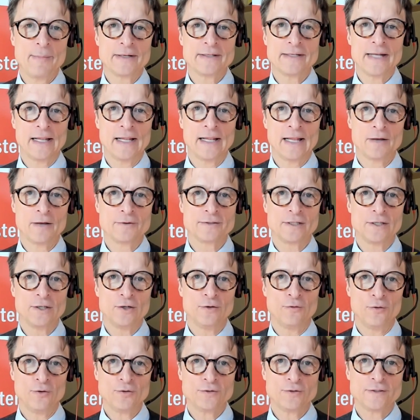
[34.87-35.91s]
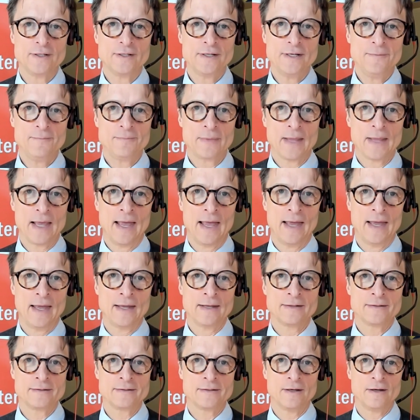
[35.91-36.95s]
Lab at Dalhousie University,
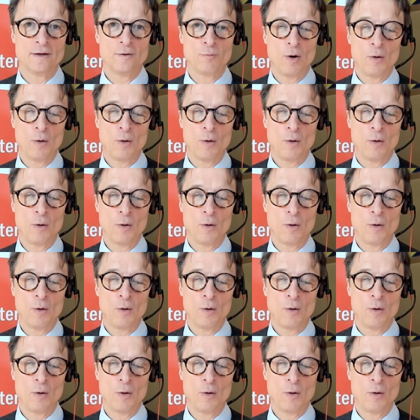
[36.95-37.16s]
and uh,